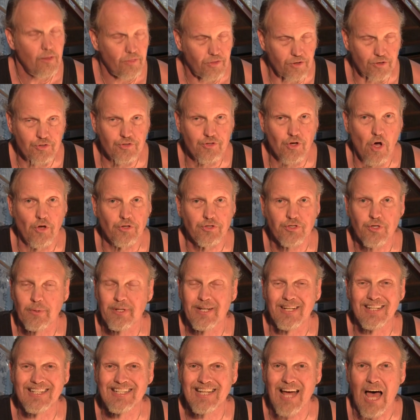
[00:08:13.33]
There's also
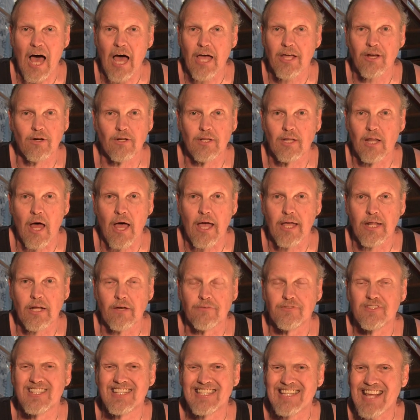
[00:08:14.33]
an entire line
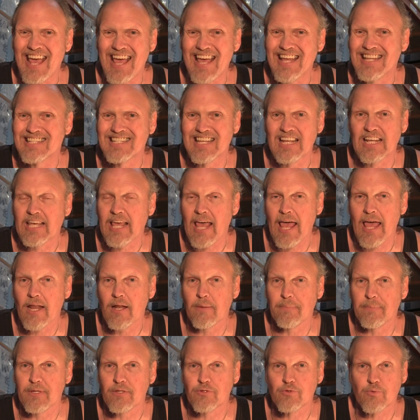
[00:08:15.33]
of stands and
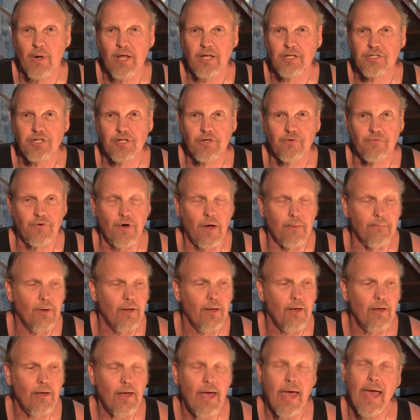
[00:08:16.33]
canopies ranging from
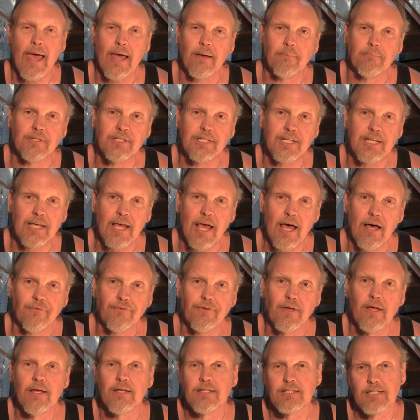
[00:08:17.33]

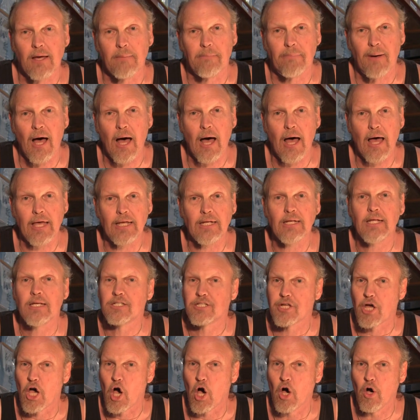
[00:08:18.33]
MDF to pine
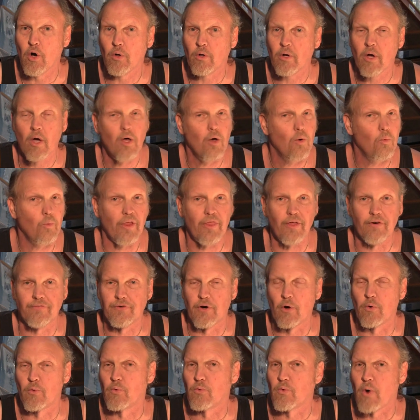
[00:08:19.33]
to oak with a
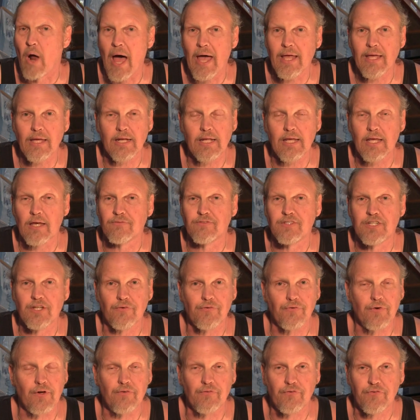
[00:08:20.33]
variety of
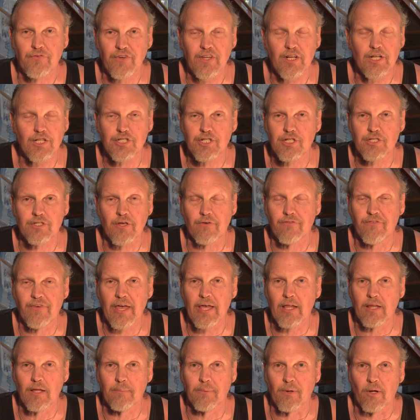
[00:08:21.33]
different finishes
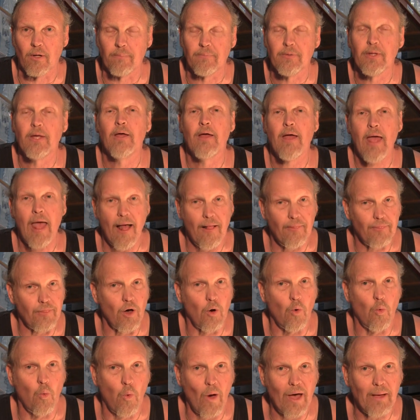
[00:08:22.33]
available. And the
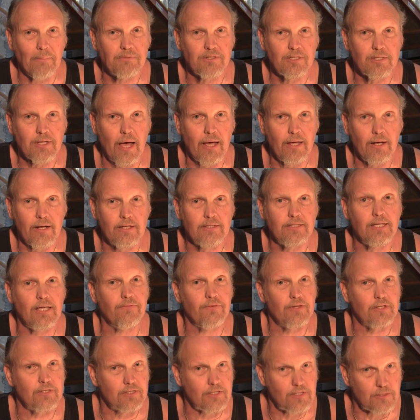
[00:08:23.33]
website is
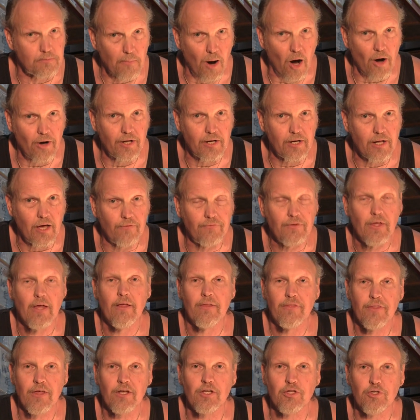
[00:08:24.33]
even smart
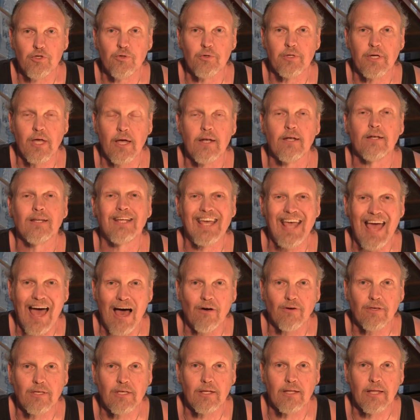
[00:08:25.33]
enough that you can
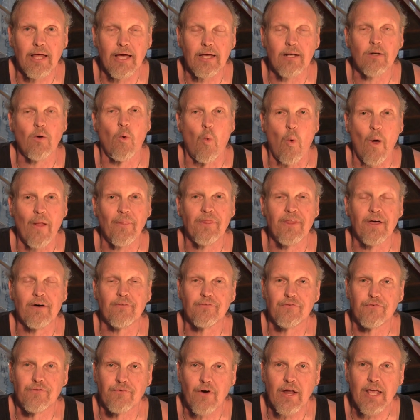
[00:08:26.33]
calculate what the
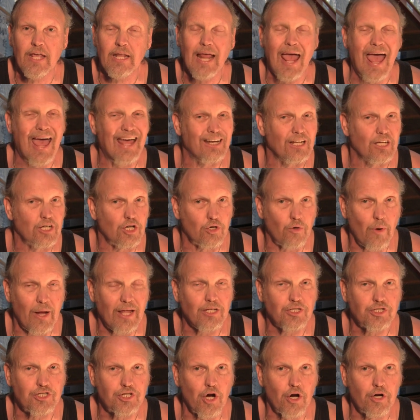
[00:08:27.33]
freight and
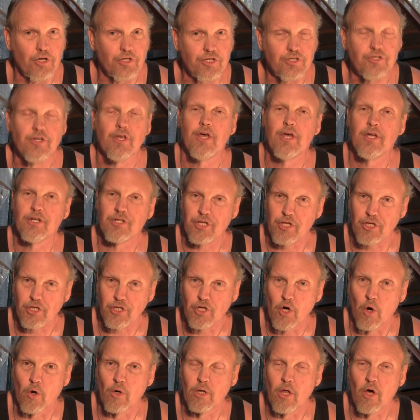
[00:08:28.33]
crate charges to
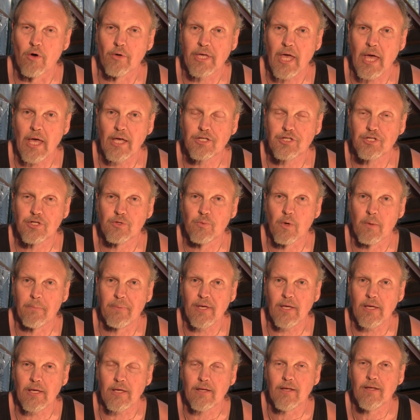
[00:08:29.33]
your location will
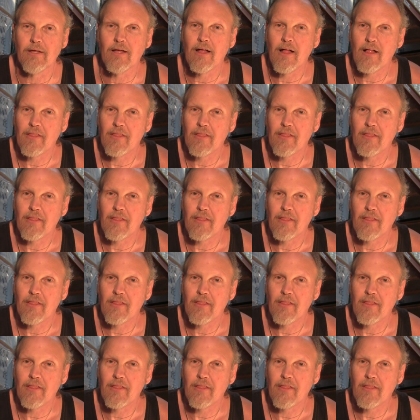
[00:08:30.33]
be.